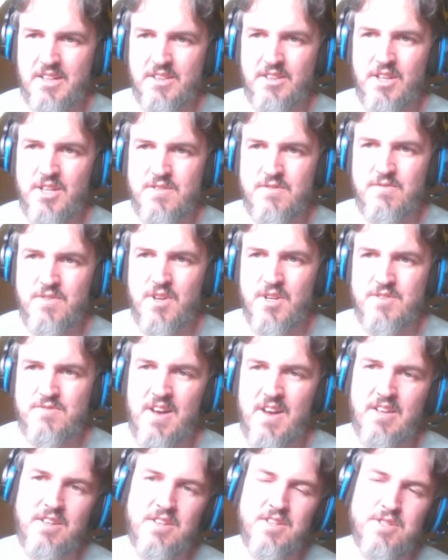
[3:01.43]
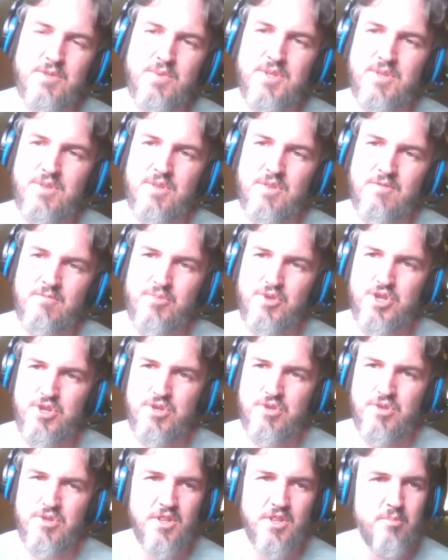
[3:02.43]
those values that we sort of
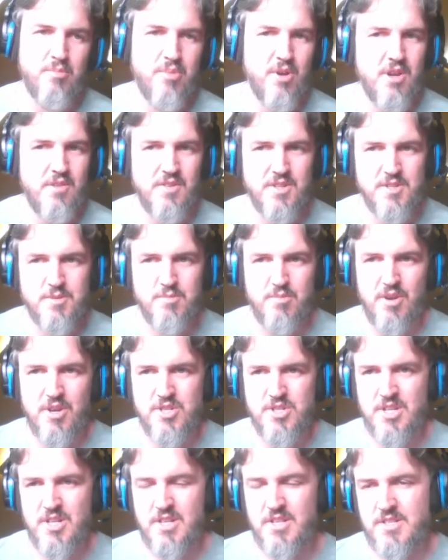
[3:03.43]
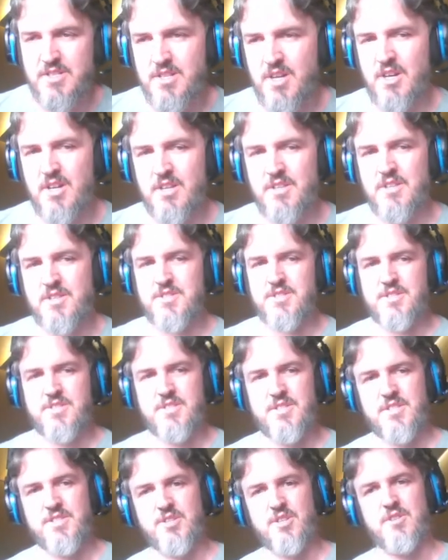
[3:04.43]
tuned on the previous spreadsheet. So this
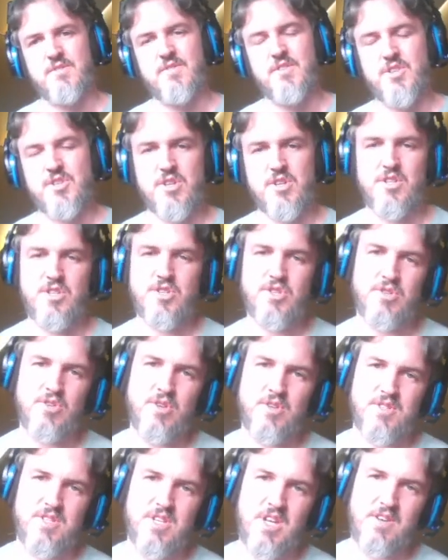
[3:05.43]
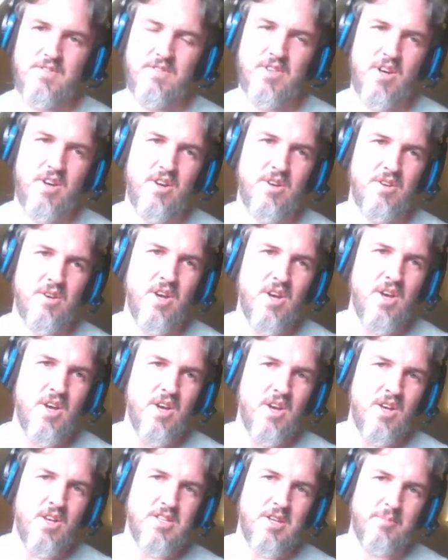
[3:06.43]
sort of ensures that even though
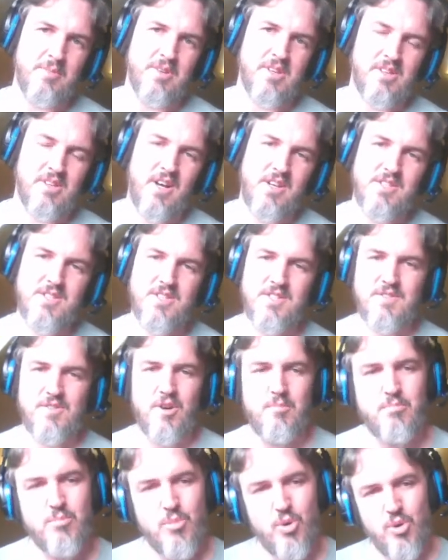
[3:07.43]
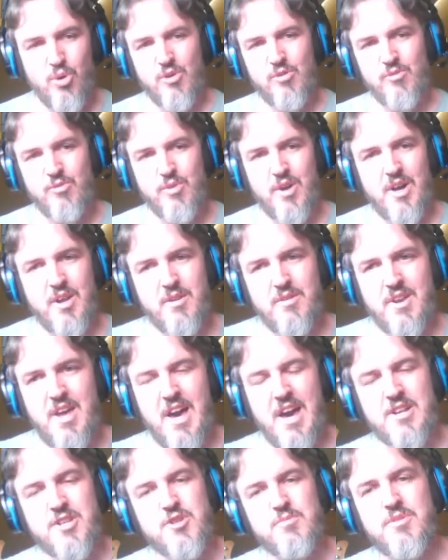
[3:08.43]
some of the classes have got more of one
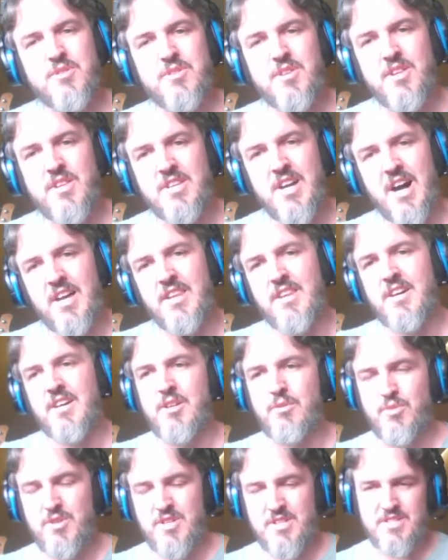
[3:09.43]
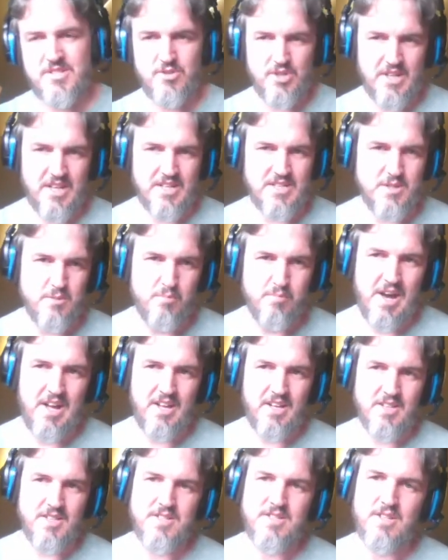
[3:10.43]
attribute than the other, that we sort of get some
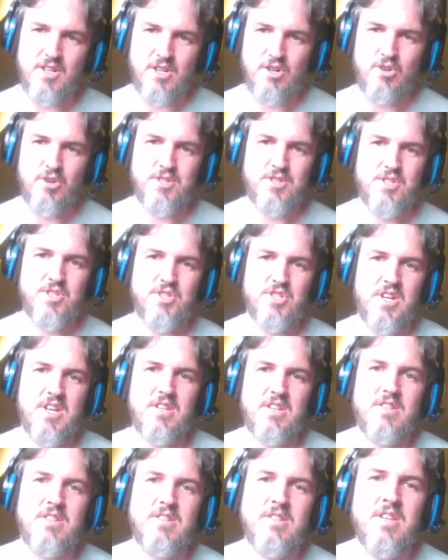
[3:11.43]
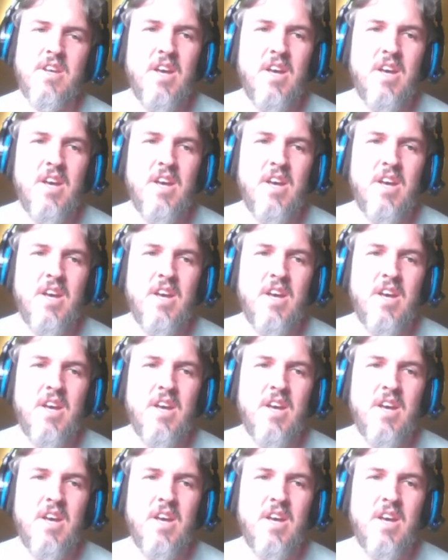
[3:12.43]
balance across the genus.